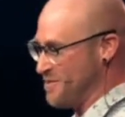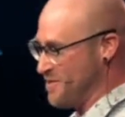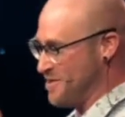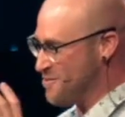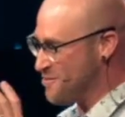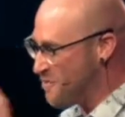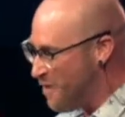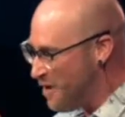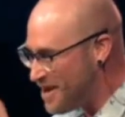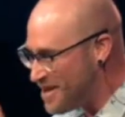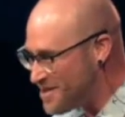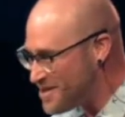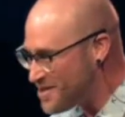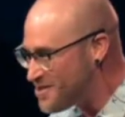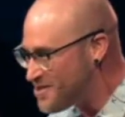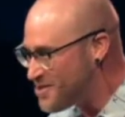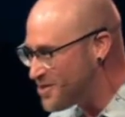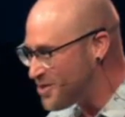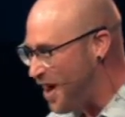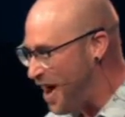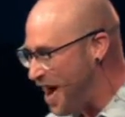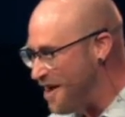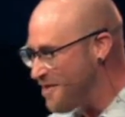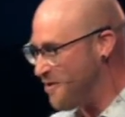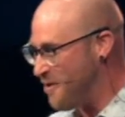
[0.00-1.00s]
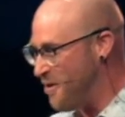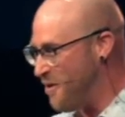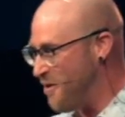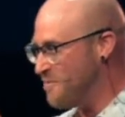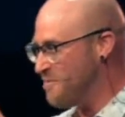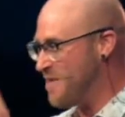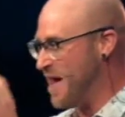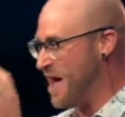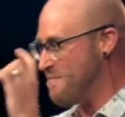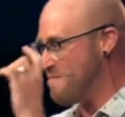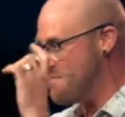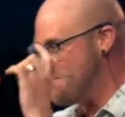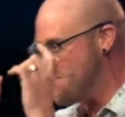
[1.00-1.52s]
So you want to just drive
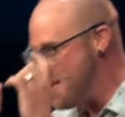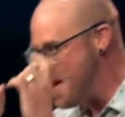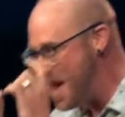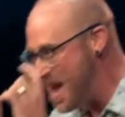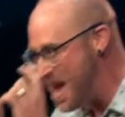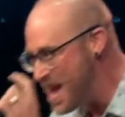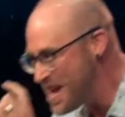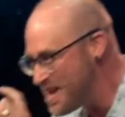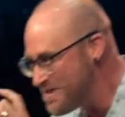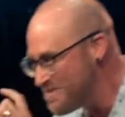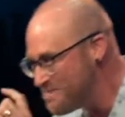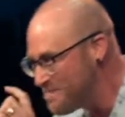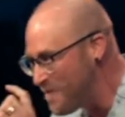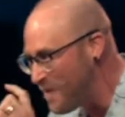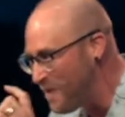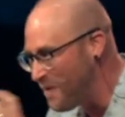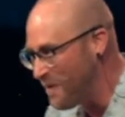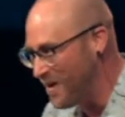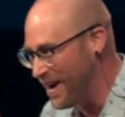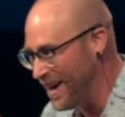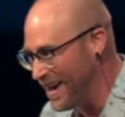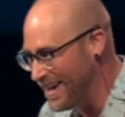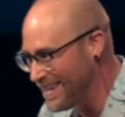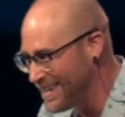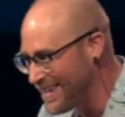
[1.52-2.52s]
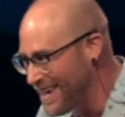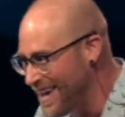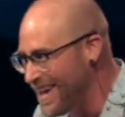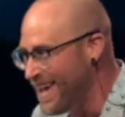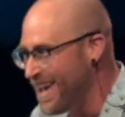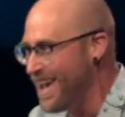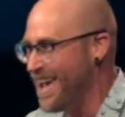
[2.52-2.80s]
home that main point,